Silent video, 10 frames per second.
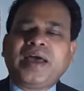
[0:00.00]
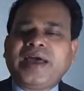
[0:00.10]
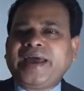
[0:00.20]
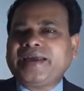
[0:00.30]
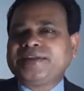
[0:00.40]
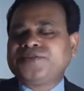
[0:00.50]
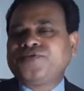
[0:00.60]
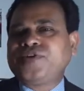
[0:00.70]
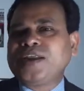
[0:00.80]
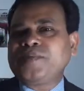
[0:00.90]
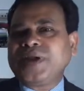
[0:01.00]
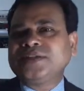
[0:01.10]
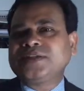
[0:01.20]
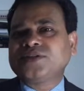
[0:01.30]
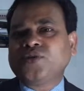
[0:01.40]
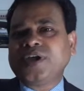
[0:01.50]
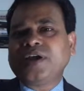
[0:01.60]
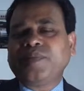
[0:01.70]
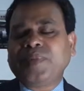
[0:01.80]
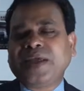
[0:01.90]
and the fuel price is going
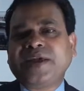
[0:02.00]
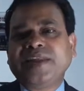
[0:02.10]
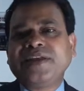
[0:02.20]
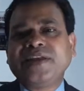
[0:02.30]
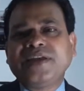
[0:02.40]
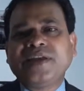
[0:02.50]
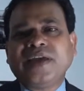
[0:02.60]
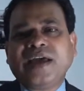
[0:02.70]
up like anything,